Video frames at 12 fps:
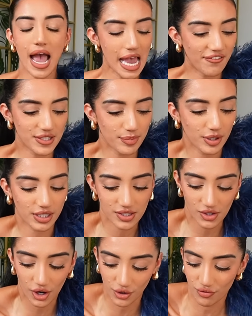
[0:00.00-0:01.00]
I have to put
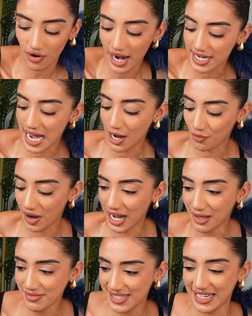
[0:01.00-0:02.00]
this on right now
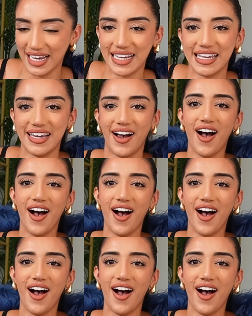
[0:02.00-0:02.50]
while I'm sitting here.